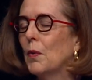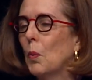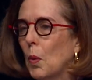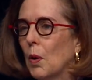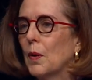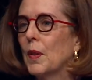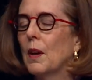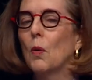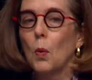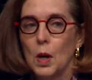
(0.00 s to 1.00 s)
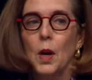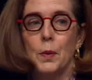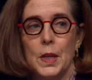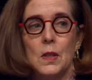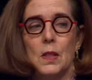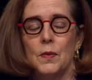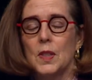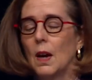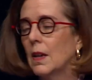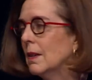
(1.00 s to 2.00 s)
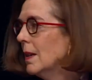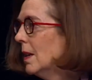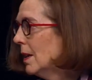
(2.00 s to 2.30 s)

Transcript: of the work that Oregonians have done,